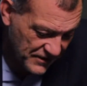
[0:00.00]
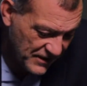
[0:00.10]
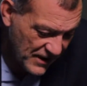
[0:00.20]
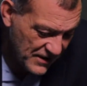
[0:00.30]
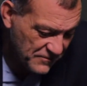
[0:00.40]

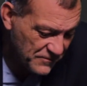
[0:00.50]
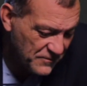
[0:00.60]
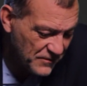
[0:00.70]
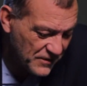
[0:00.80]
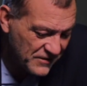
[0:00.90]
had
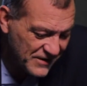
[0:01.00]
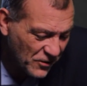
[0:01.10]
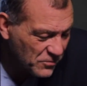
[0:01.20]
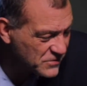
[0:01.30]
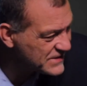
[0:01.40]

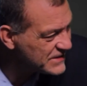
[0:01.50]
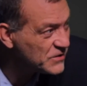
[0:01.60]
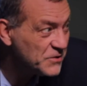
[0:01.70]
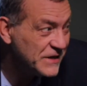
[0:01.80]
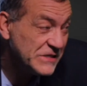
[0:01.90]
almost
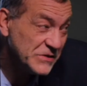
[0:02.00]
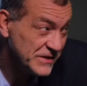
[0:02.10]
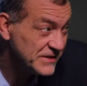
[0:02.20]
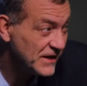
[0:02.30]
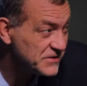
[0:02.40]
zero
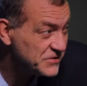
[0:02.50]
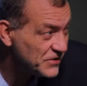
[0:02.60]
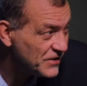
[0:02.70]
injuries last year.